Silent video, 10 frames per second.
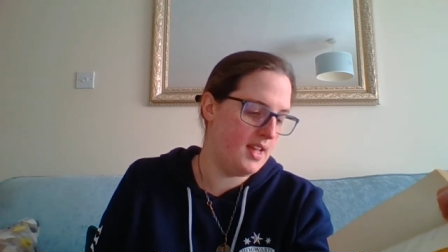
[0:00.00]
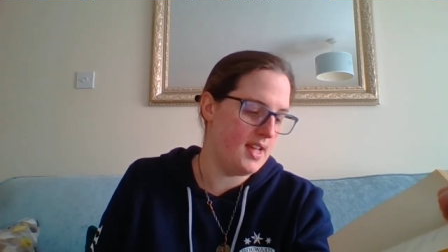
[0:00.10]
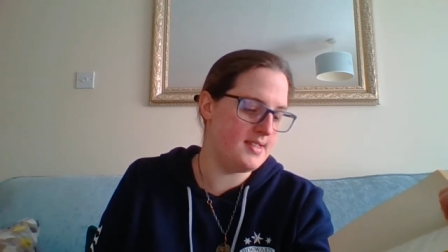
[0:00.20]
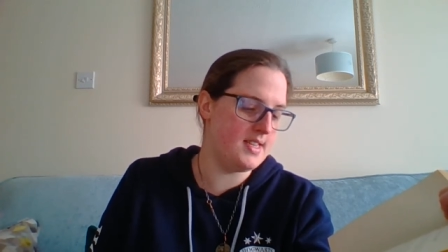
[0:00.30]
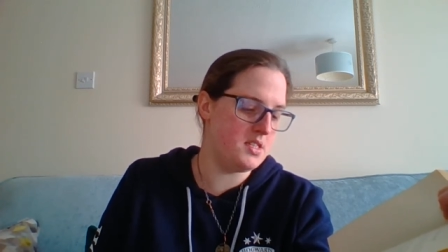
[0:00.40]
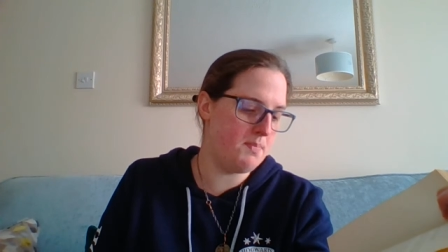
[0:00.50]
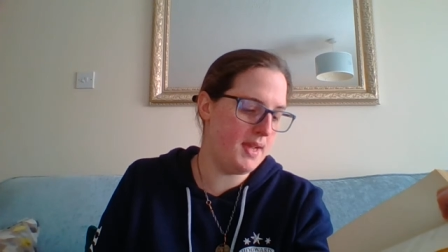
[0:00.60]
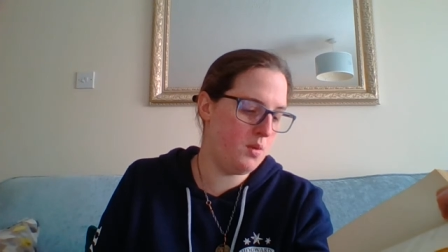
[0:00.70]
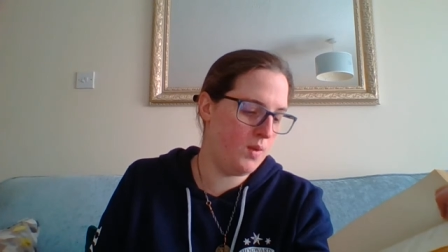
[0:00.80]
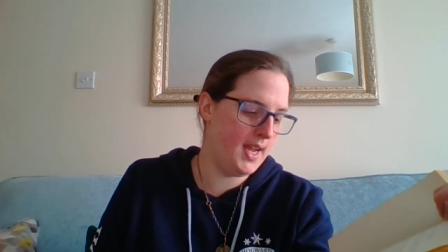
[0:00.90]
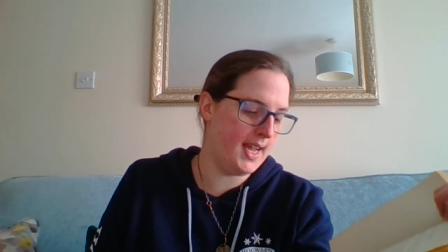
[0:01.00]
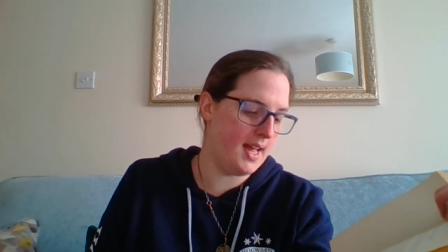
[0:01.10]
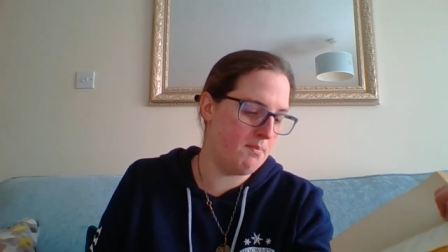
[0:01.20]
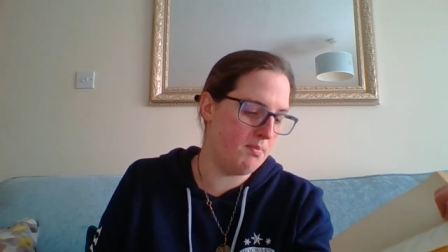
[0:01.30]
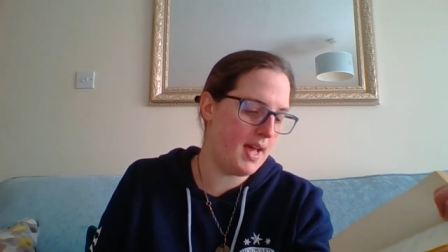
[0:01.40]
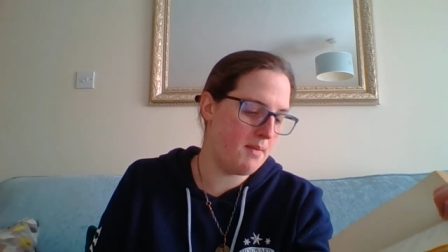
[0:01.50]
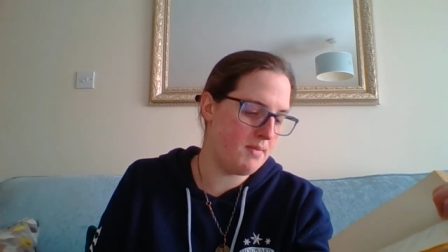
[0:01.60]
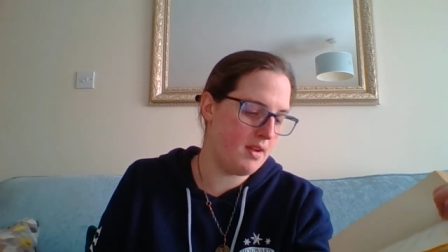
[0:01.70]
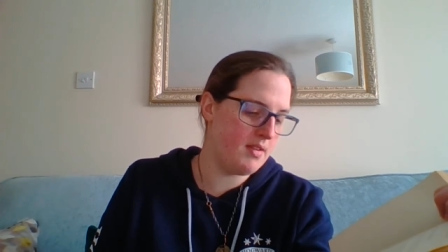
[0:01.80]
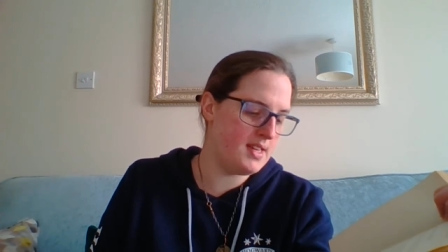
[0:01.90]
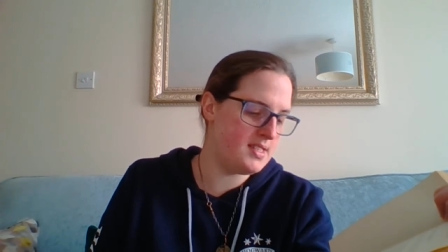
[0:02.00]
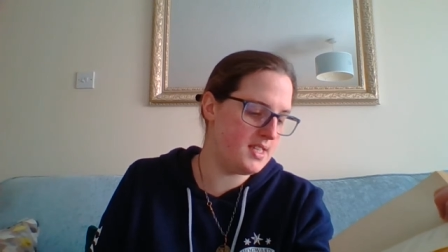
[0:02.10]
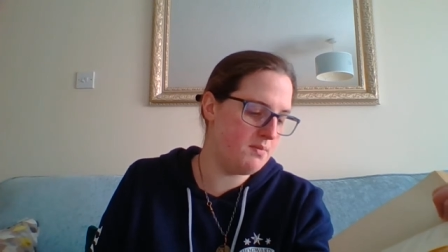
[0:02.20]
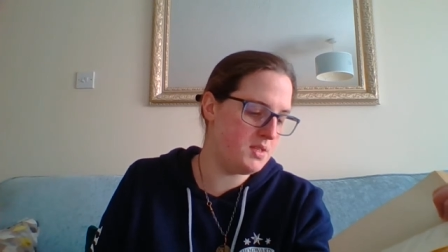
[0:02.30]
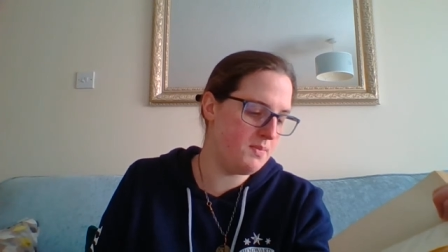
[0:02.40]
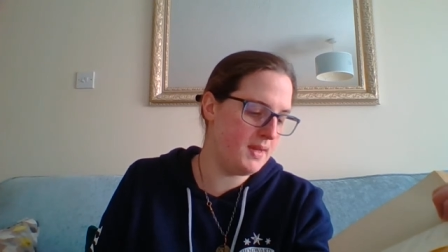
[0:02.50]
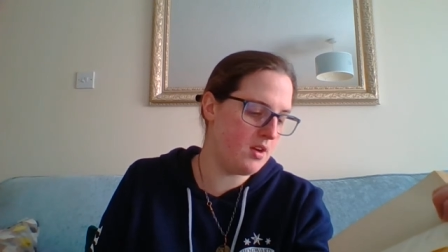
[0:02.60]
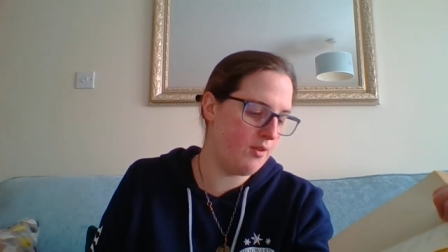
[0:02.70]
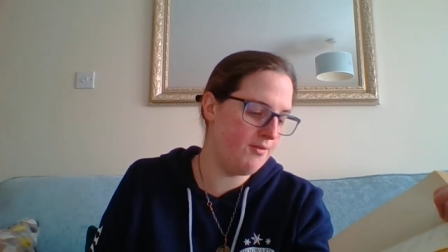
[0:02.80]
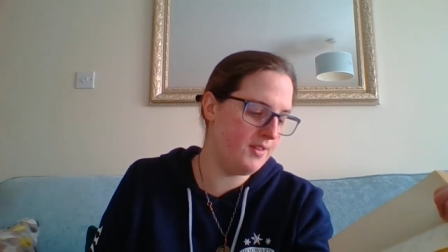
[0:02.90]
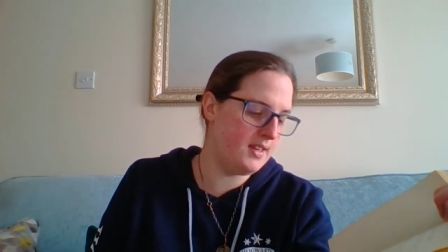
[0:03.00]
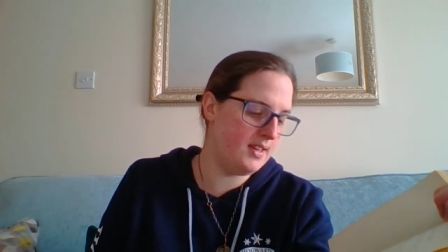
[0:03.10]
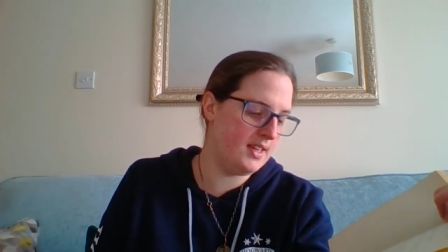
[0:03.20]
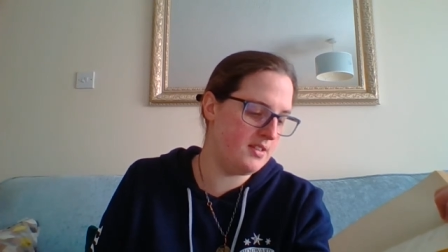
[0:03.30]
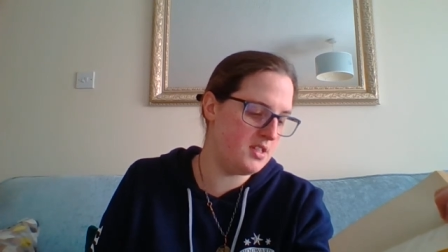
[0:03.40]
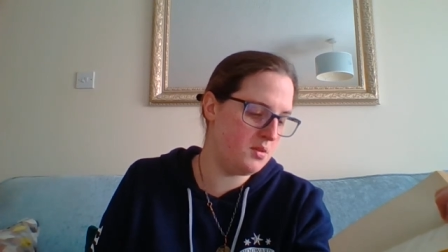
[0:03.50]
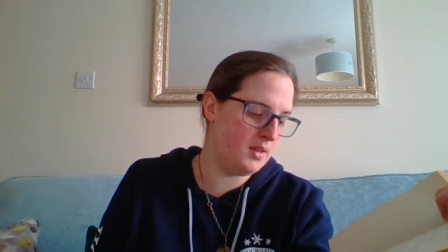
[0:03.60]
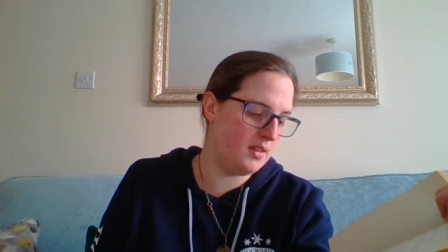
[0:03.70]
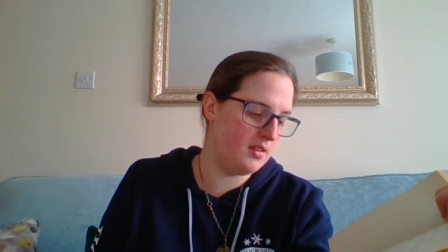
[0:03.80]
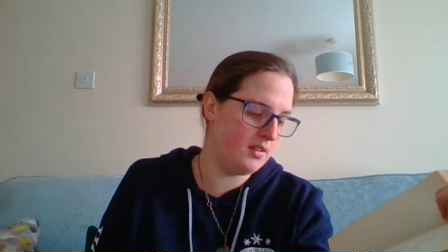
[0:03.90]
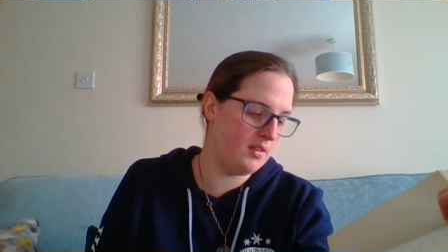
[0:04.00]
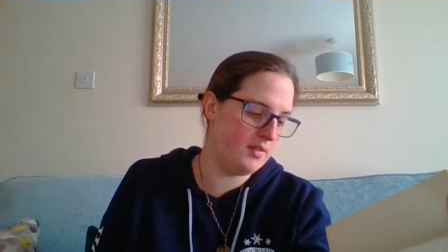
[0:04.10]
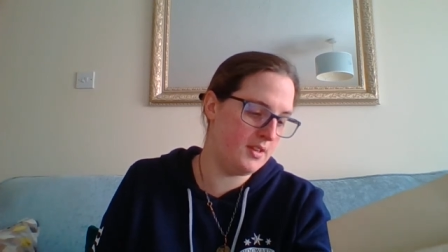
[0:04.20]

and since Bigwig and Blackberry seemed to be confident in doing, uh,